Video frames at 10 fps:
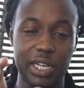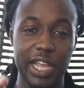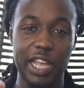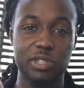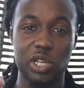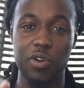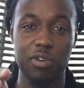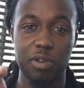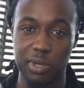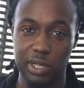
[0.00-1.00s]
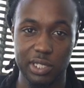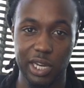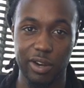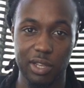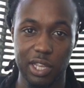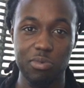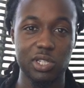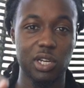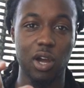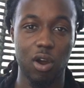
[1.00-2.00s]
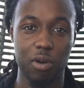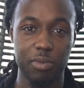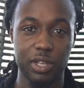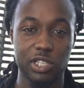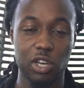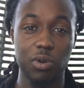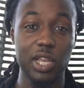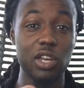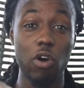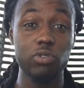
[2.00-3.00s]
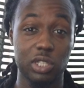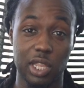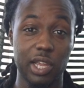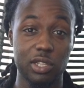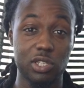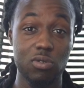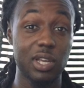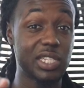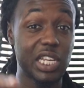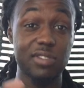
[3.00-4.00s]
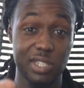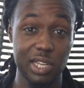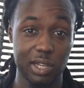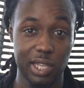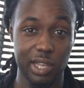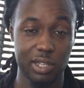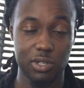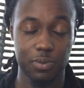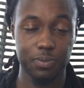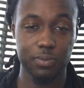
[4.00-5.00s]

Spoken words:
My dad served in the military. He was in the army. So he knows a thing or two because he's seen a thing or two.